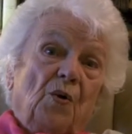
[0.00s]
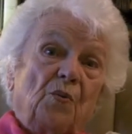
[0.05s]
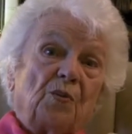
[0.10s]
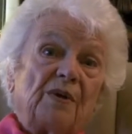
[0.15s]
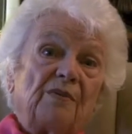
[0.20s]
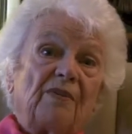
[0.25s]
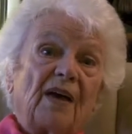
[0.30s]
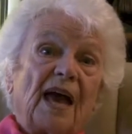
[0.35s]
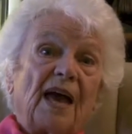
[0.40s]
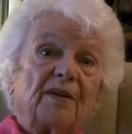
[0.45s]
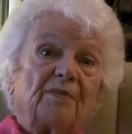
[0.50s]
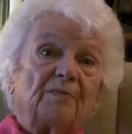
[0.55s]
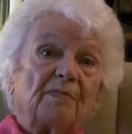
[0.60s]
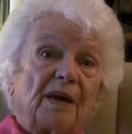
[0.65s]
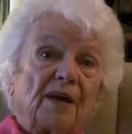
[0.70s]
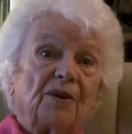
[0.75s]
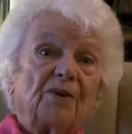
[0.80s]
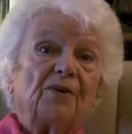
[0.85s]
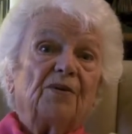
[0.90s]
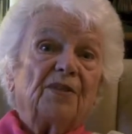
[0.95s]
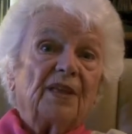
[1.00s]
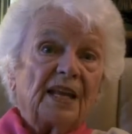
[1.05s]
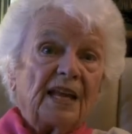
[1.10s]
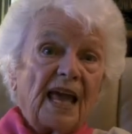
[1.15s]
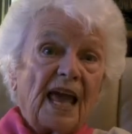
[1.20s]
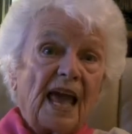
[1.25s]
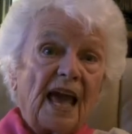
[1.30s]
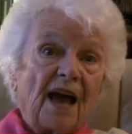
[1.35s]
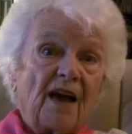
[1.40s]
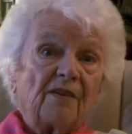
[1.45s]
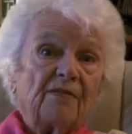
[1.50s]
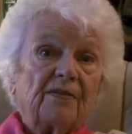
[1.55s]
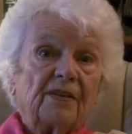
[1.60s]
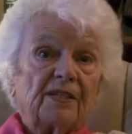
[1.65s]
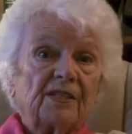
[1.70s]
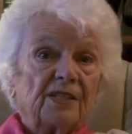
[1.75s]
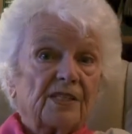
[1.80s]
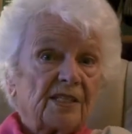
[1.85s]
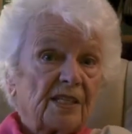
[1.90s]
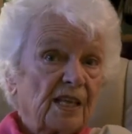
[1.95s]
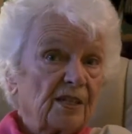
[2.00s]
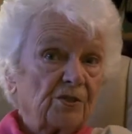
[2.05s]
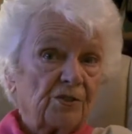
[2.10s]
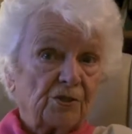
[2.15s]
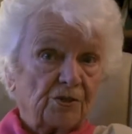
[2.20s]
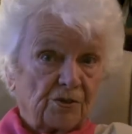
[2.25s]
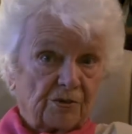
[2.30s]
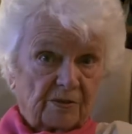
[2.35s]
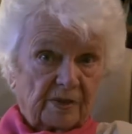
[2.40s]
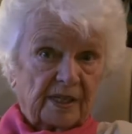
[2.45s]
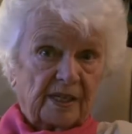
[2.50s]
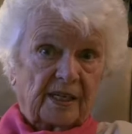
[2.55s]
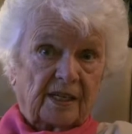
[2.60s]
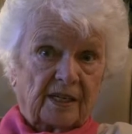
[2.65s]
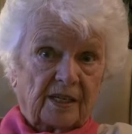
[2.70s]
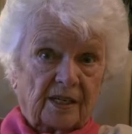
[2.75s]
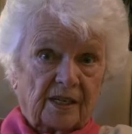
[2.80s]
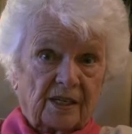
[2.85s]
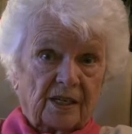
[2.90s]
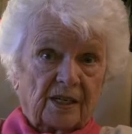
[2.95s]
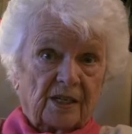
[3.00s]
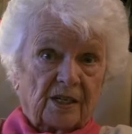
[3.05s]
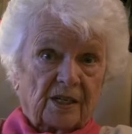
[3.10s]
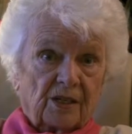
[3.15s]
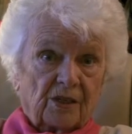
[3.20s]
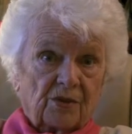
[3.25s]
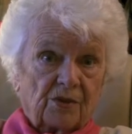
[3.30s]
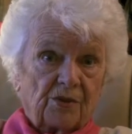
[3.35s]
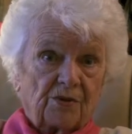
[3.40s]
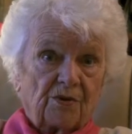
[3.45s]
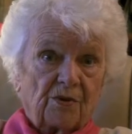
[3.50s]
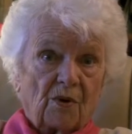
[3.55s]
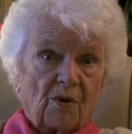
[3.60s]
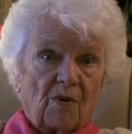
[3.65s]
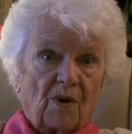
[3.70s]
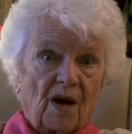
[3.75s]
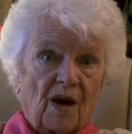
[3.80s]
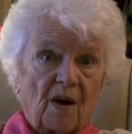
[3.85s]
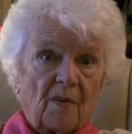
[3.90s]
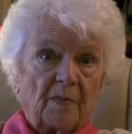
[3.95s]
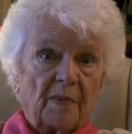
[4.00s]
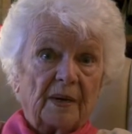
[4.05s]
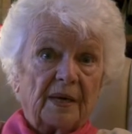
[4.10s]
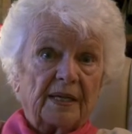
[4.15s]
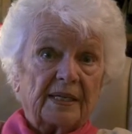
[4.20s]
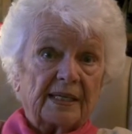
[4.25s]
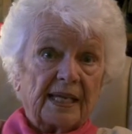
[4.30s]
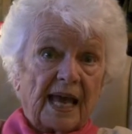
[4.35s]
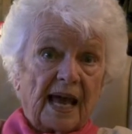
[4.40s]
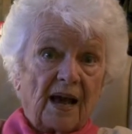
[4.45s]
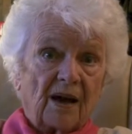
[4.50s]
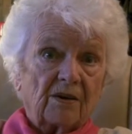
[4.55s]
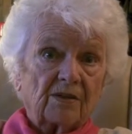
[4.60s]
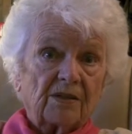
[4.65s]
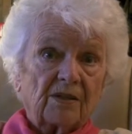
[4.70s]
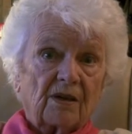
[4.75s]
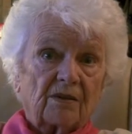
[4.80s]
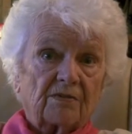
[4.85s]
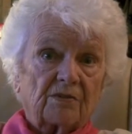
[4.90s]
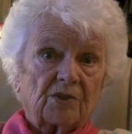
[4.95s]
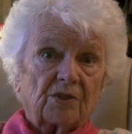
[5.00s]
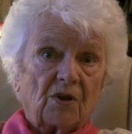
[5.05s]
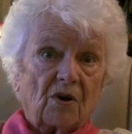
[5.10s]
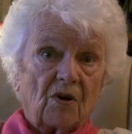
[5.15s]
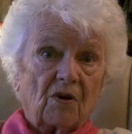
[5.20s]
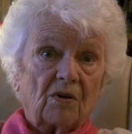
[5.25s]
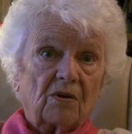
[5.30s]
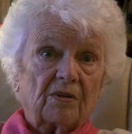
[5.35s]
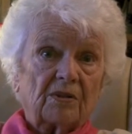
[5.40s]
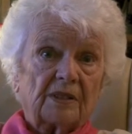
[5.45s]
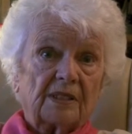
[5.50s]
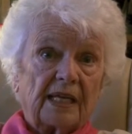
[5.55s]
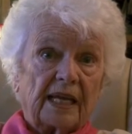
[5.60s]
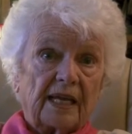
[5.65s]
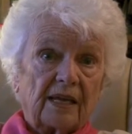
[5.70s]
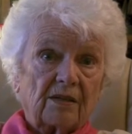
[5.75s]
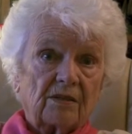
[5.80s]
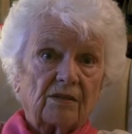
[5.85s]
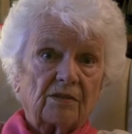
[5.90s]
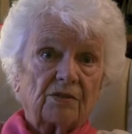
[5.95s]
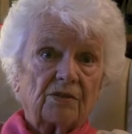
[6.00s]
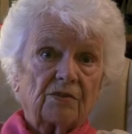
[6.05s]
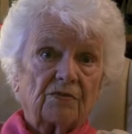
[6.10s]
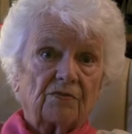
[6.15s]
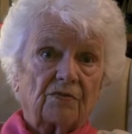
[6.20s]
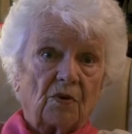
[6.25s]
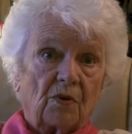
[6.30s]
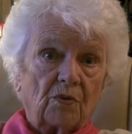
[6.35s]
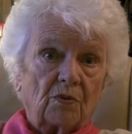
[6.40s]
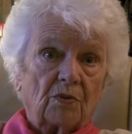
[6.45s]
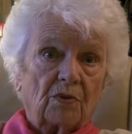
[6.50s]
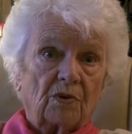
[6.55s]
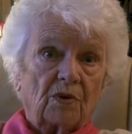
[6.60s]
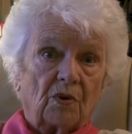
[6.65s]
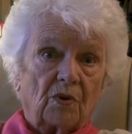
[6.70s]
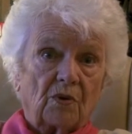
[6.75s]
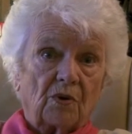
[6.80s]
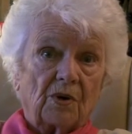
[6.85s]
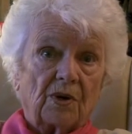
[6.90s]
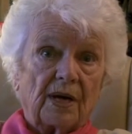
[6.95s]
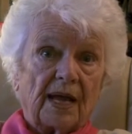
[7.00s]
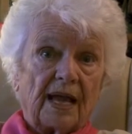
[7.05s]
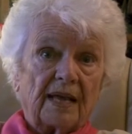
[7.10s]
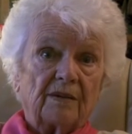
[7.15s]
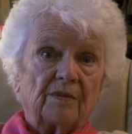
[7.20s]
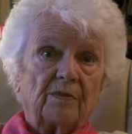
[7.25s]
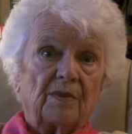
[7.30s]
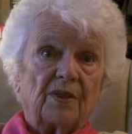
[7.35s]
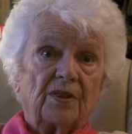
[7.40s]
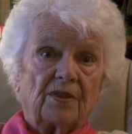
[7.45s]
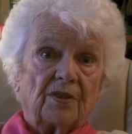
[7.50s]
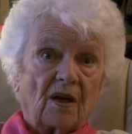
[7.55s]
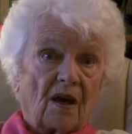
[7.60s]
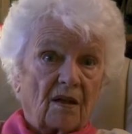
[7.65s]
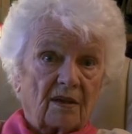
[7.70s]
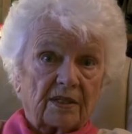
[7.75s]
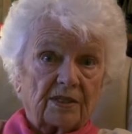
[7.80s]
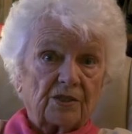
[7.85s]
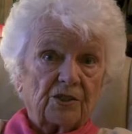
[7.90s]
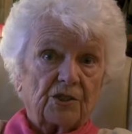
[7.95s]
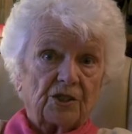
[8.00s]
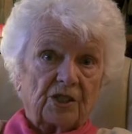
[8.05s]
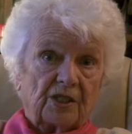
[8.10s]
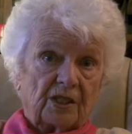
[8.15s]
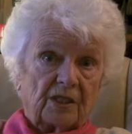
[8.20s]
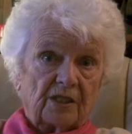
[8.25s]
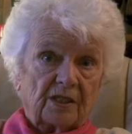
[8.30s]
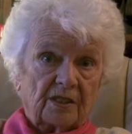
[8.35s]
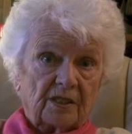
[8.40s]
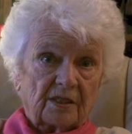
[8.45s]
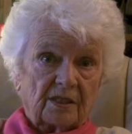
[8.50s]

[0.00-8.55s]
We've had better than half a century to grow up and out of tall tales, folklore, and mythology.